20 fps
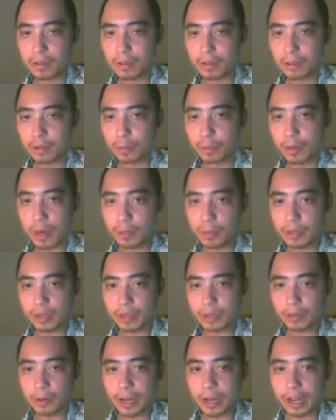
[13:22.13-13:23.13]
You're probably
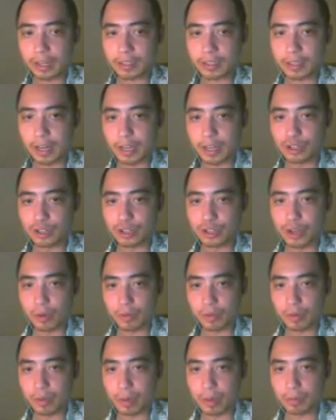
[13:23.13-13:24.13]
correct, and I just
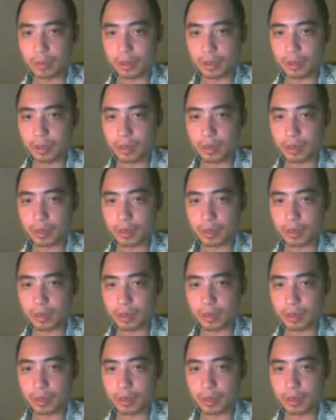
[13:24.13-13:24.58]
don't remember.